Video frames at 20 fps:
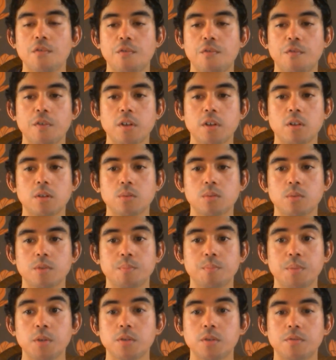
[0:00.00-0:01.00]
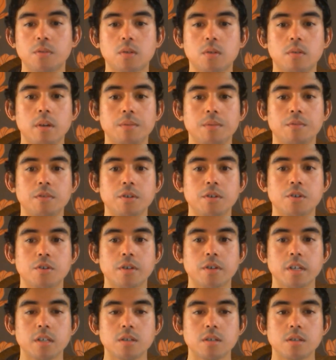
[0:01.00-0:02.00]
filled with beautiful grapefruit
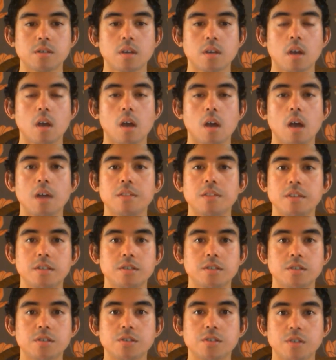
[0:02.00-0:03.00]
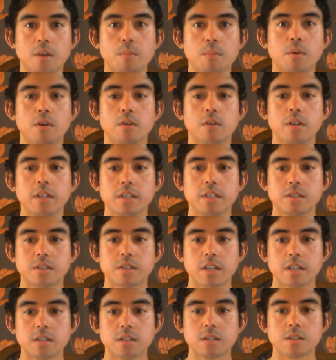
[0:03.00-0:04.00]
trees. This is a summery
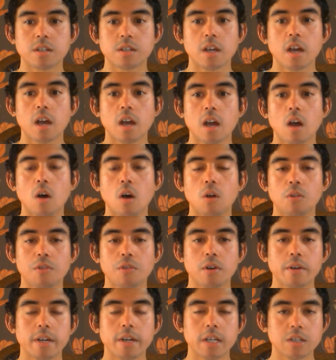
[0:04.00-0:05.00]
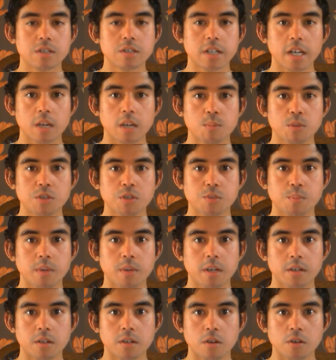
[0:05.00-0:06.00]
scent. Although it is labelled as
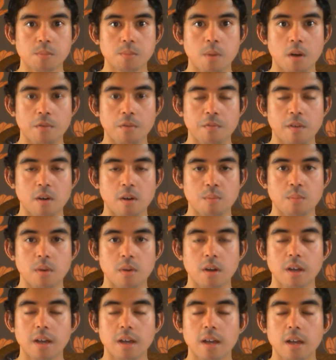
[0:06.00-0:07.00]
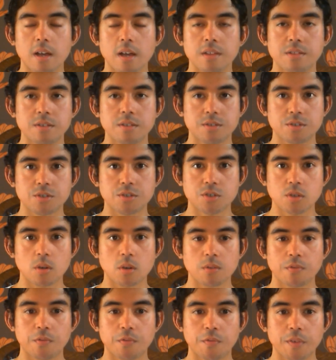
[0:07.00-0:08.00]
being an eau de parfum, this does
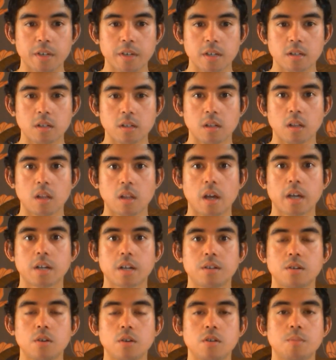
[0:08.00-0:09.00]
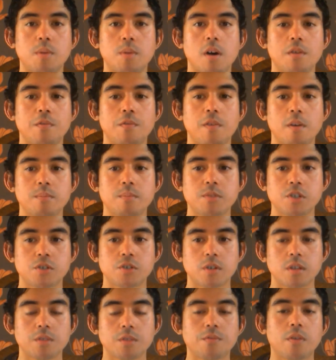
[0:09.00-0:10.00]
not feel like an eau de parfum
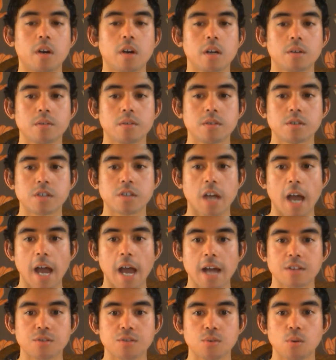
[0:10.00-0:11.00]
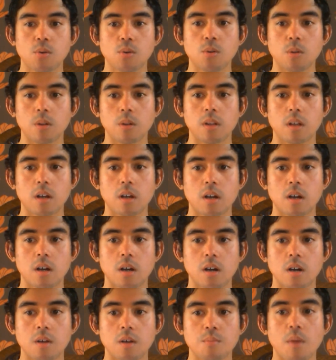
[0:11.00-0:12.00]
strength fragrance at all.
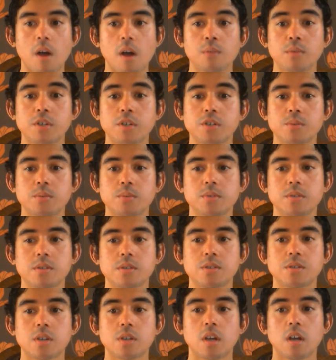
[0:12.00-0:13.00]
Um, I wish it was